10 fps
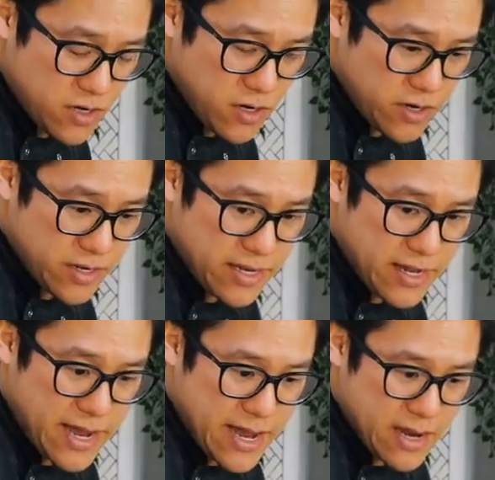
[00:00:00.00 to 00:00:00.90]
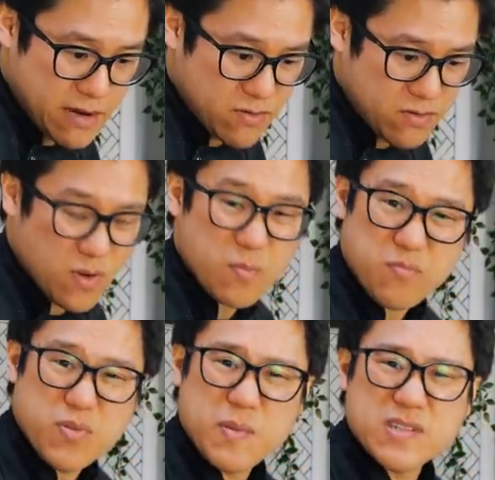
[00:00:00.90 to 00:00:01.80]
cook the egg, or
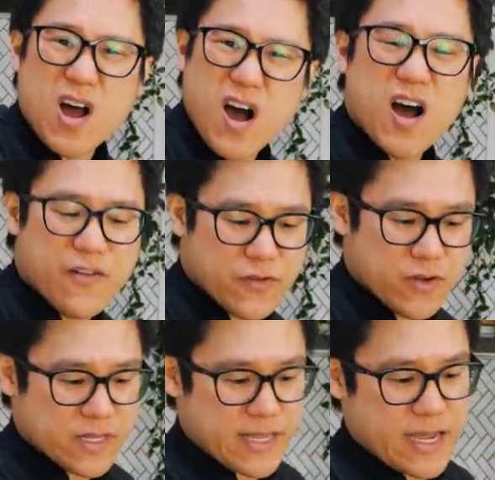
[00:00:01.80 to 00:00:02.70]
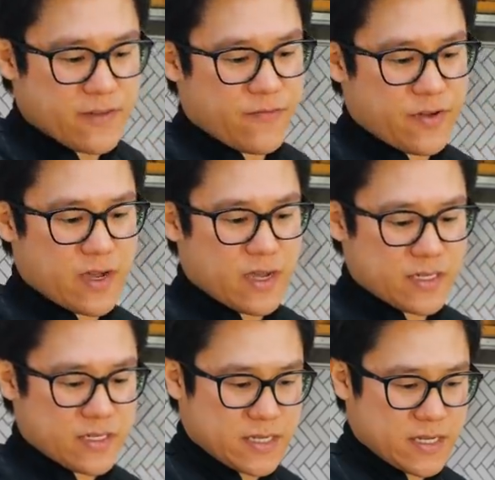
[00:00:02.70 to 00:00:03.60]
pretty much half cook the egg
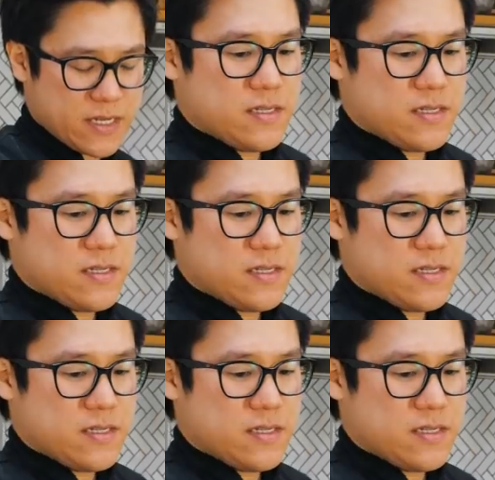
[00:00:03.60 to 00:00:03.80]
first,